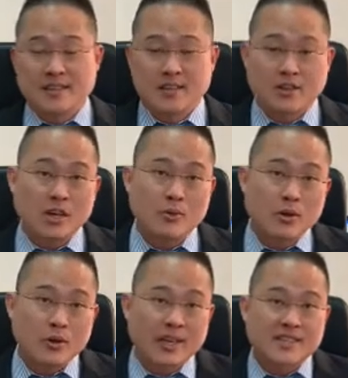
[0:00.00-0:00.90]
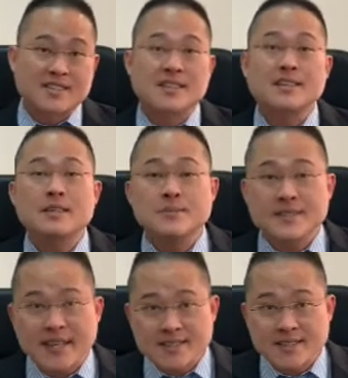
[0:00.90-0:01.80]
The court will look at the
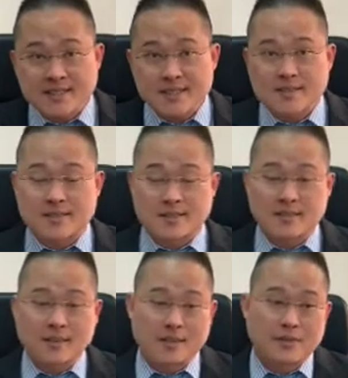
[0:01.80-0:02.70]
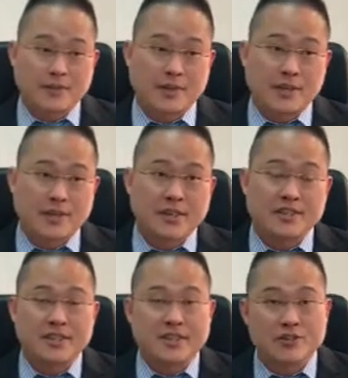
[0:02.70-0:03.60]
circumstances of
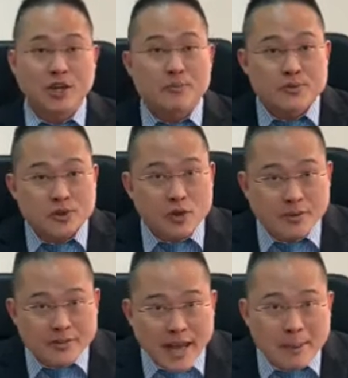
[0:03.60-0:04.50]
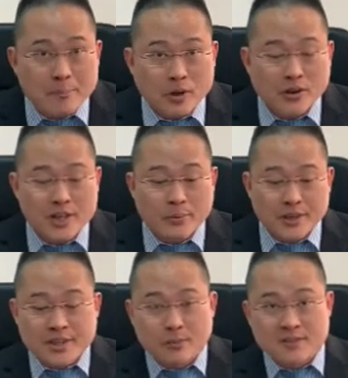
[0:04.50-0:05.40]
the job scope of the employee,
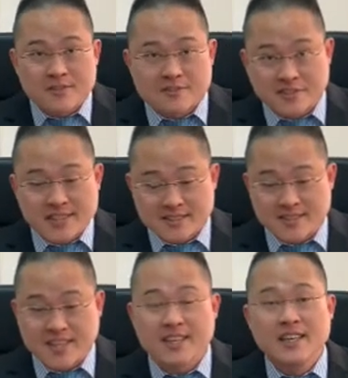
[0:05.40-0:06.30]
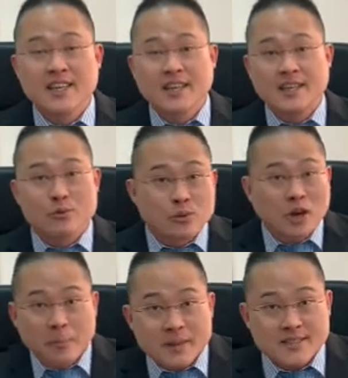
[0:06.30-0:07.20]
whether there was a risk that he would
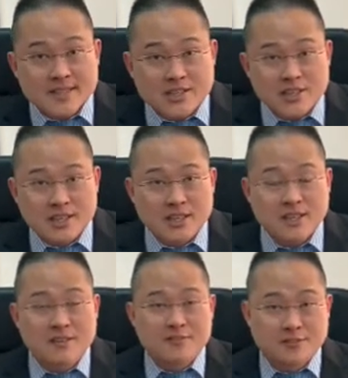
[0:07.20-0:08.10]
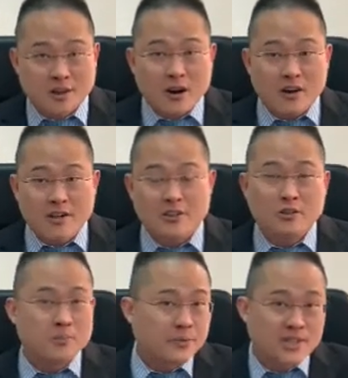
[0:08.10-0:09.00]
commit such a
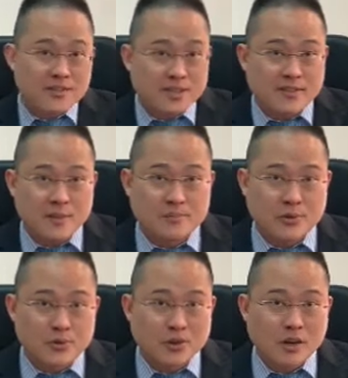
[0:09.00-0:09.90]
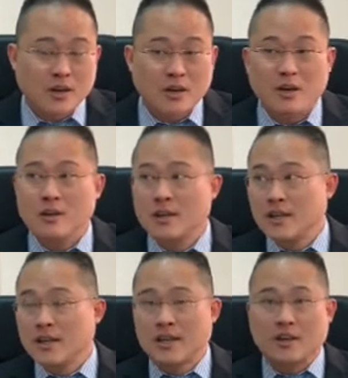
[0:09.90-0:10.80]
wrong, breach safety protocol,
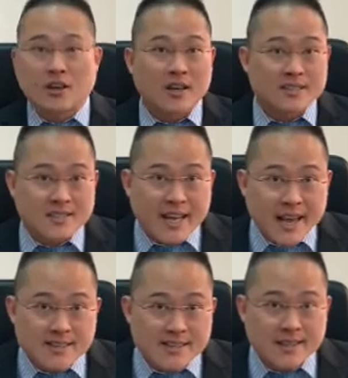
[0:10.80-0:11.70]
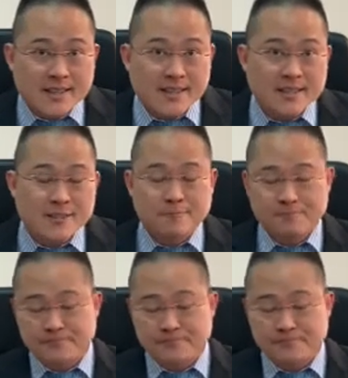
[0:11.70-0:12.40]
cause an accident.